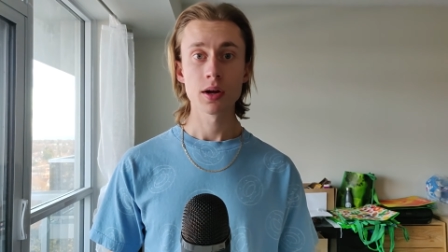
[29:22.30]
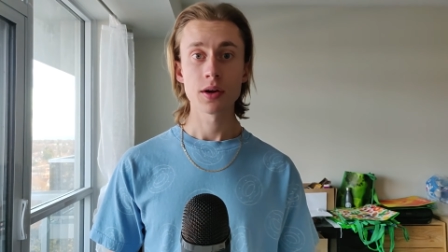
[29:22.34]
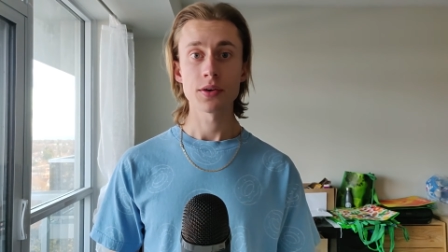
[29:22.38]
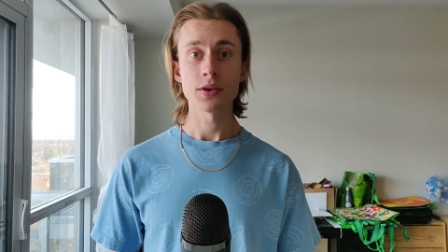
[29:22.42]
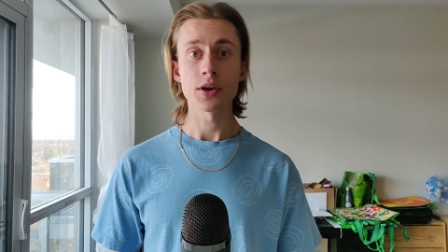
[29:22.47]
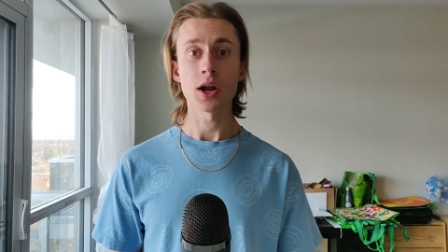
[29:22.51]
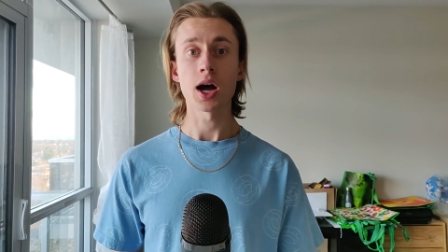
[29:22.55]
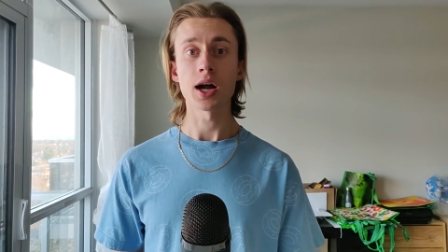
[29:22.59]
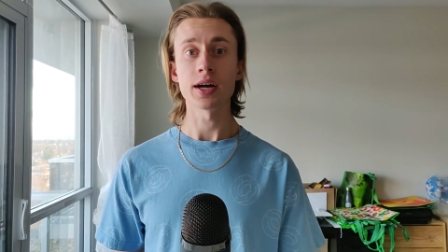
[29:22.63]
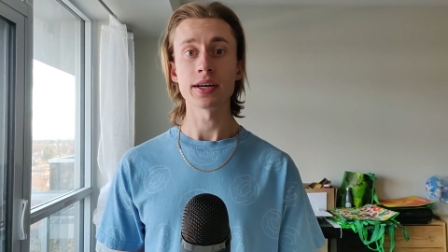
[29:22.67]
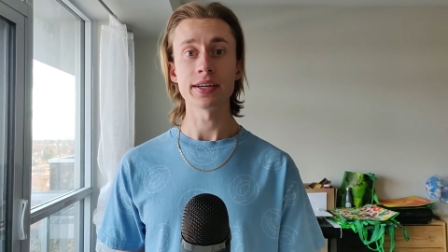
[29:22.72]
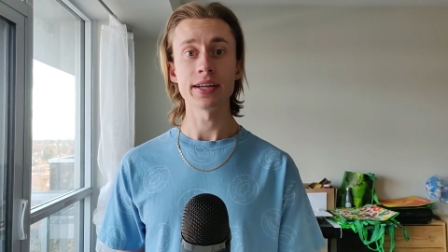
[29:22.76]

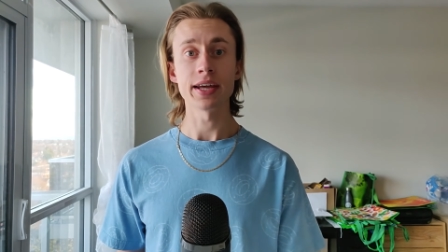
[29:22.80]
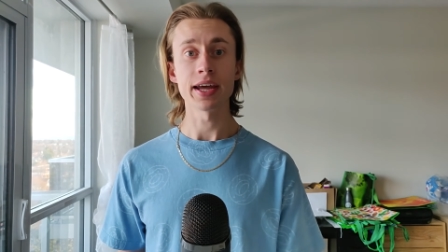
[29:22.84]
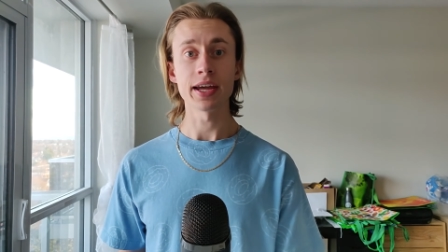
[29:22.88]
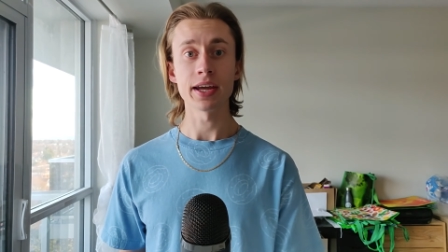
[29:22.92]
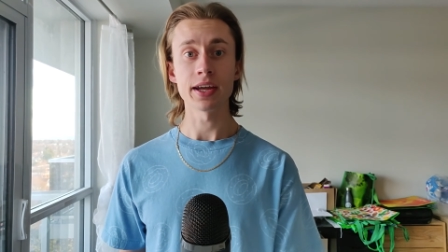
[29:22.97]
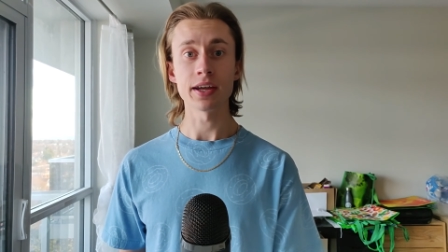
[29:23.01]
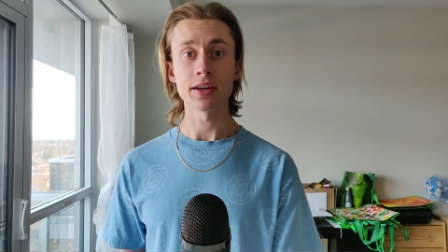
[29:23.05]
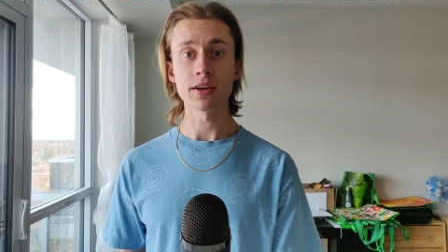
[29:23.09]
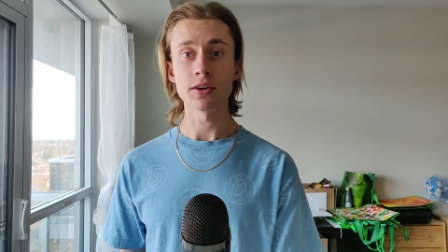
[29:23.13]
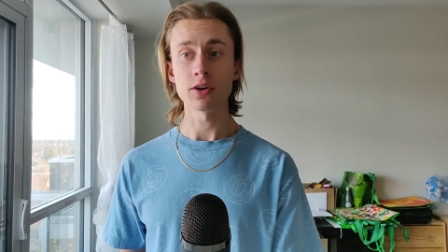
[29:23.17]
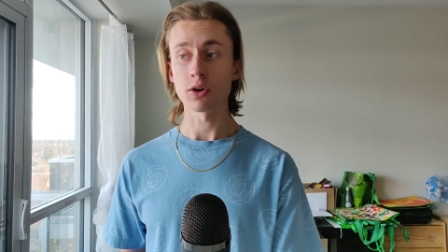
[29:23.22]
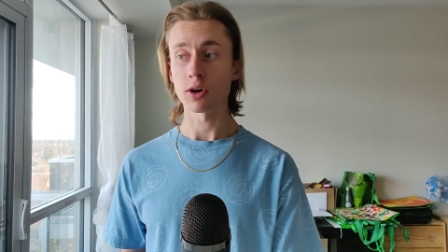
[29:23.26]
not
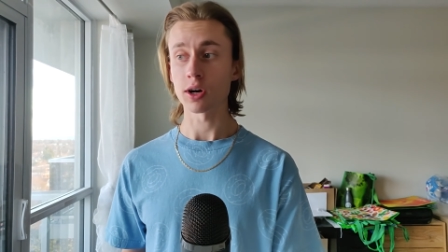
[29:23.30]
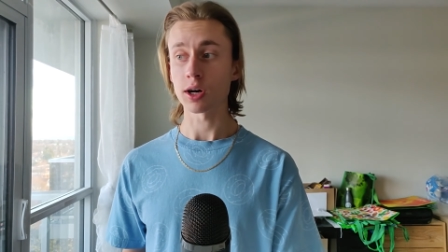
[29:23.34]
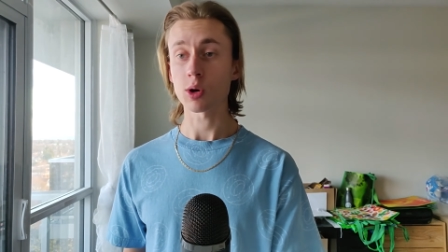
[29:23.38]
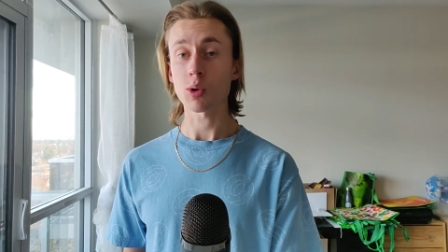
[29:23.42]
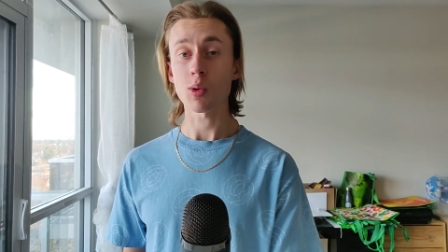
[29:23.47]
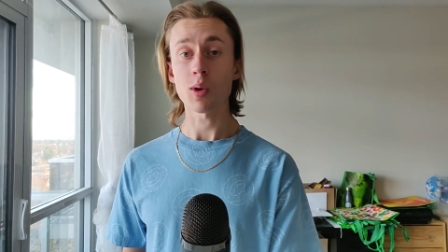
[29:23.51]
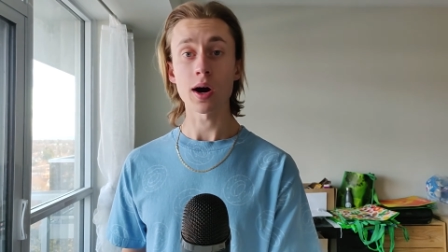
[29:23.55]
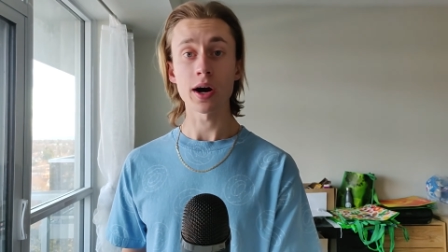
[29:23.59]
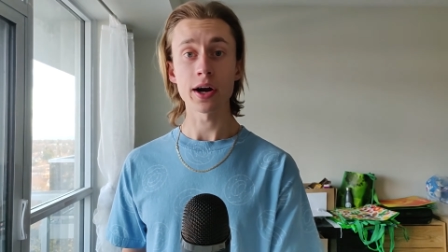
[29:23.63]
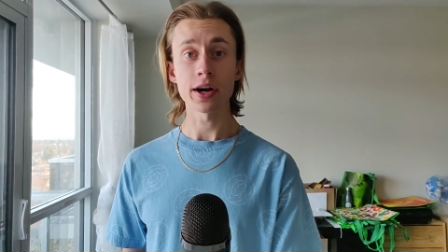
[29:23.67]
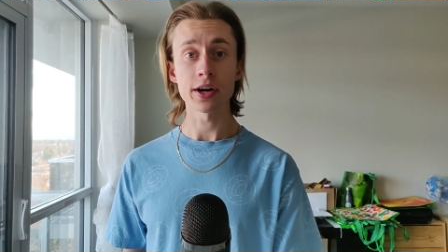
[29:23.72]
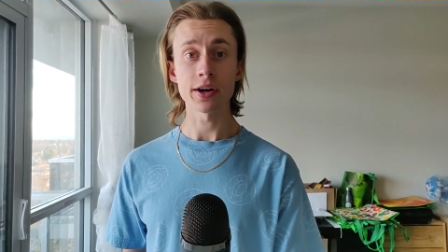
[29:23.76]
gain or
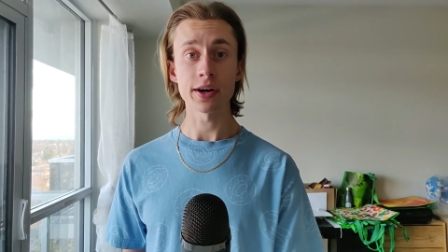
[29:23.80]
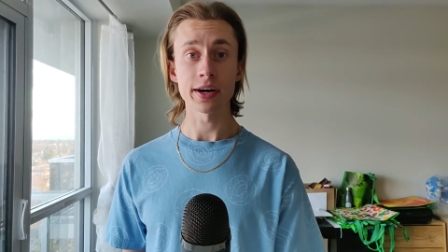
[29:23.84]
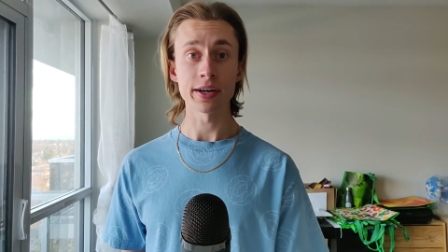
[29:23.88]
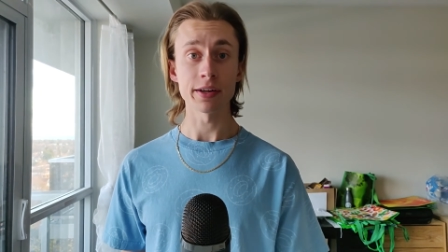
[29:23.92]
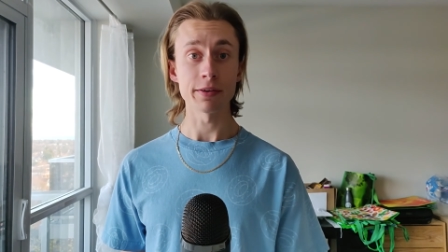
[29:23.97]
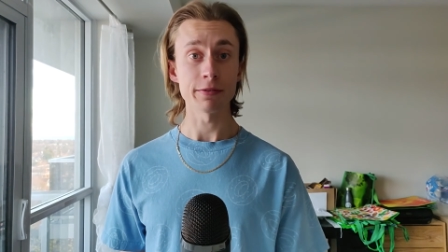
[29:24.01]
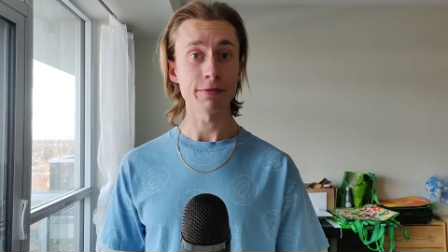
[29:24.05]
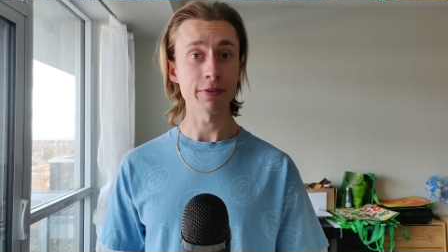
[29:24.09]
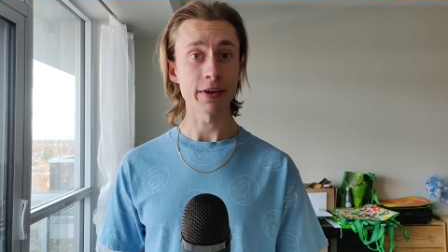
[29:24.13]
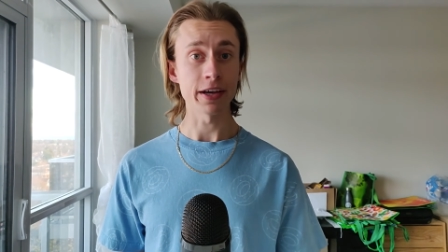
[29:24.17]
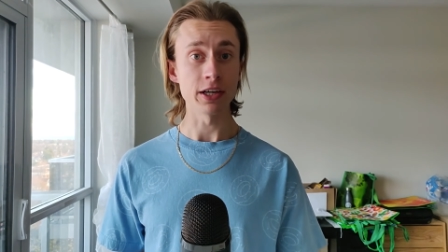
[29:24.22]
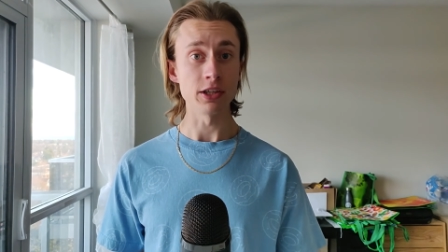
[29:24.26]
acquire any
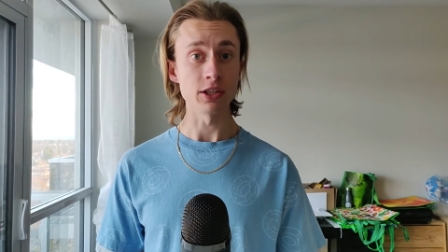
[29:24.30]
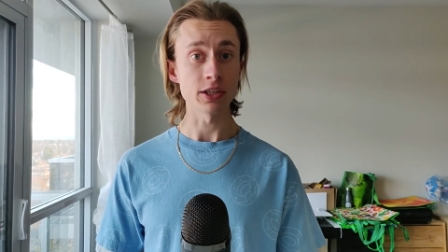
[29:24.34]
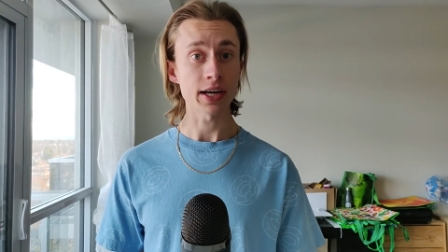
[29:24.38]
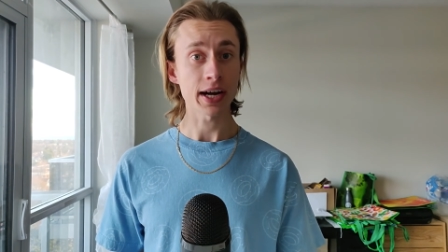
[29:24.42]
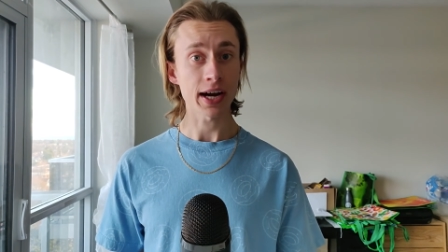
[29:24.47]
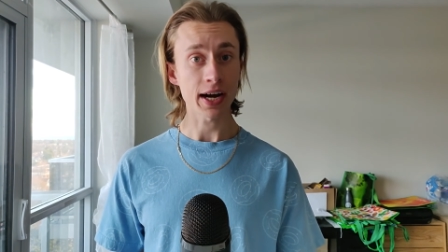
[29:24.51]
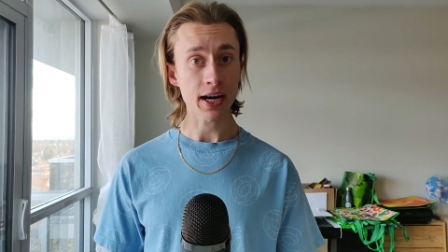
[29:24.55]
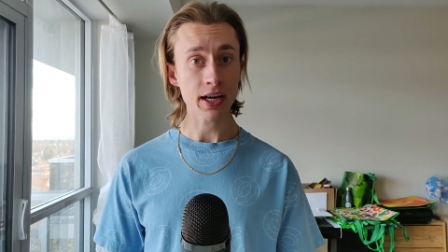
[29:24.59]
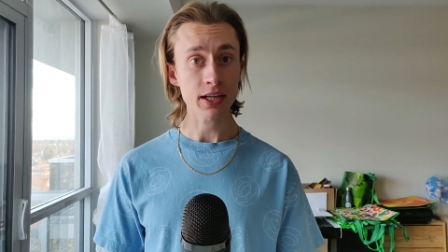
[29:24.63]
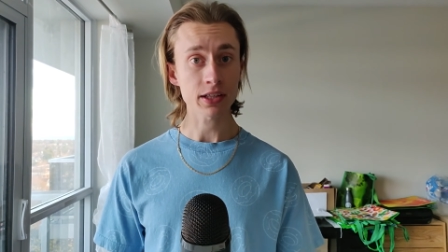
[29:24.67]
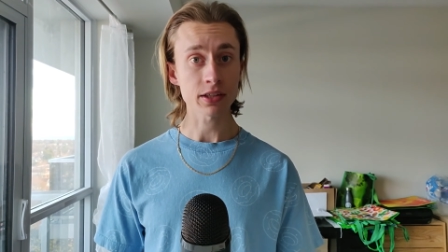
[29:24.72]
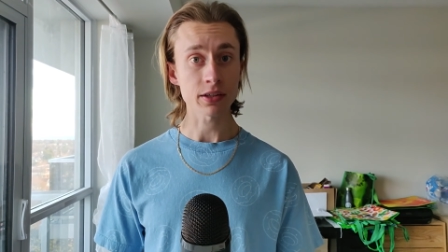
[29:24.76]
fatal
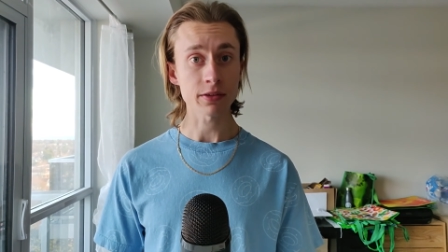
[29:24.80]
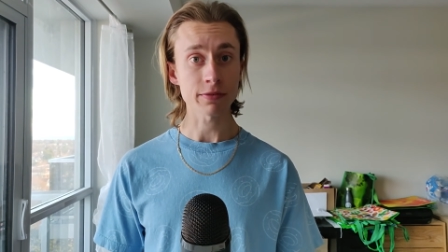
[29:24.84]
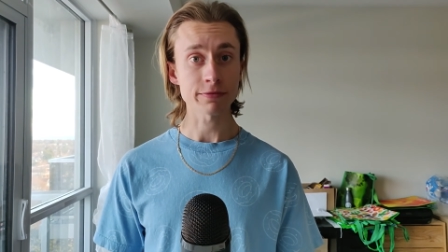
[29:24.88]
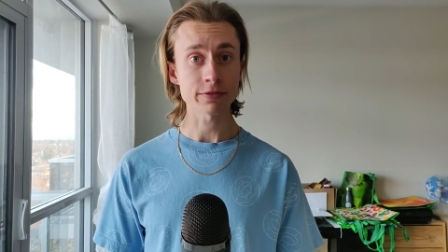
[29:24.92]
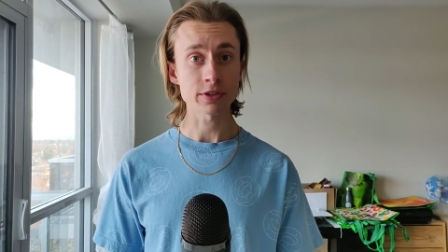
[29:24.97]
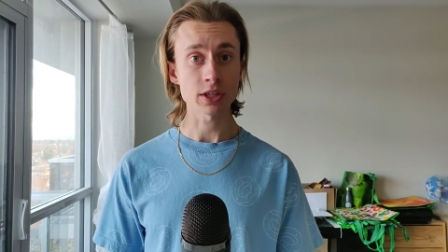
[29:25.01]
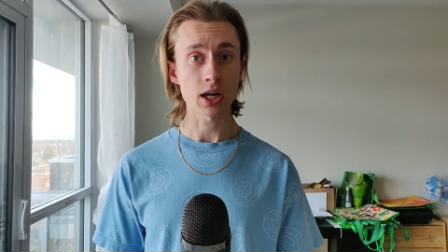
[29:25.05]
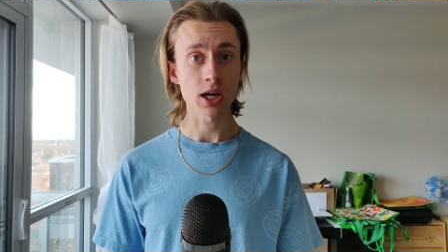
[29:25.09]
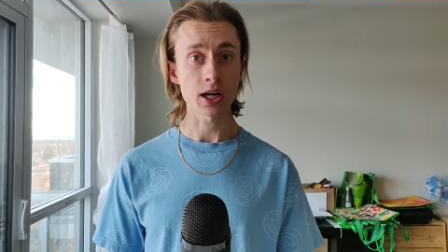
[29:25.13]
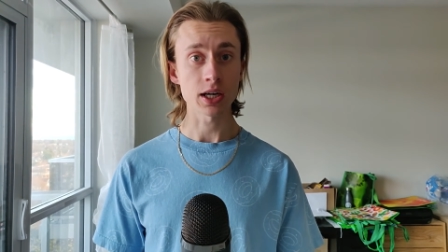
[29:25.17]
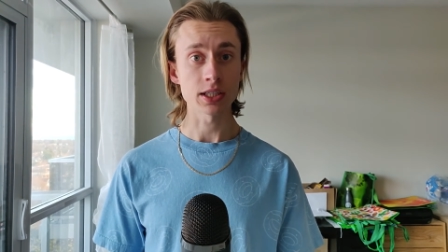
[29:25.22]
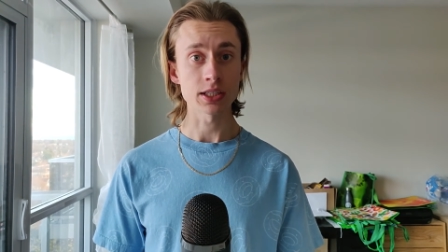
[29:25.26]
character
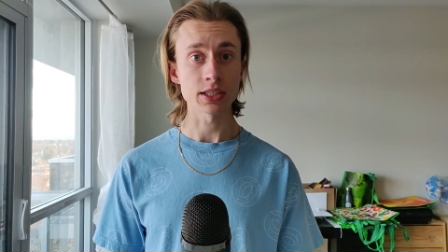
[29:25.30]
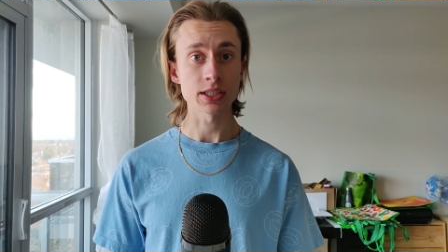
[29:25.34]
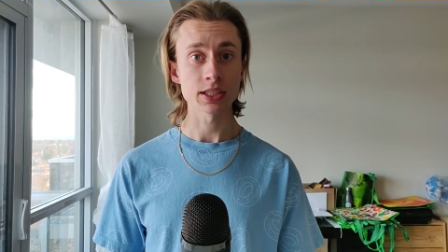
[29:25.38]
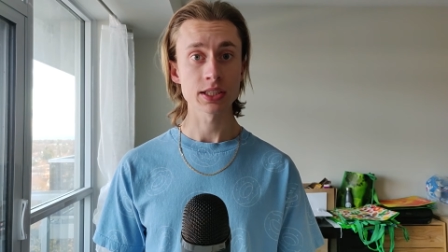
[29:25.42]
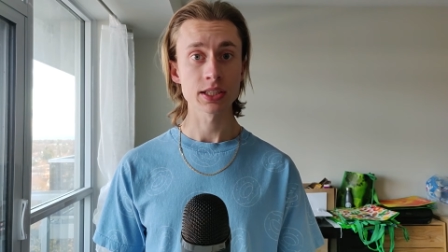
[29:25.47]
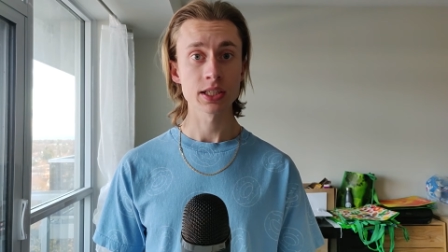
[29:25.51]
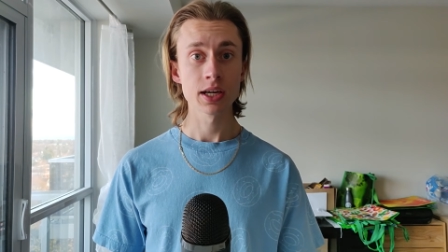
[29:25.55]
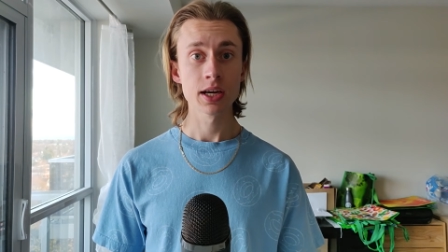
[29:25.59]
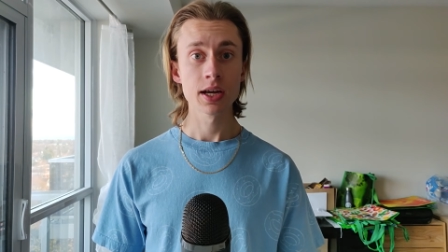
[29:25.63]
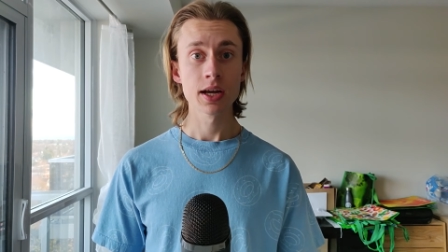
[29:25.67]
flaws,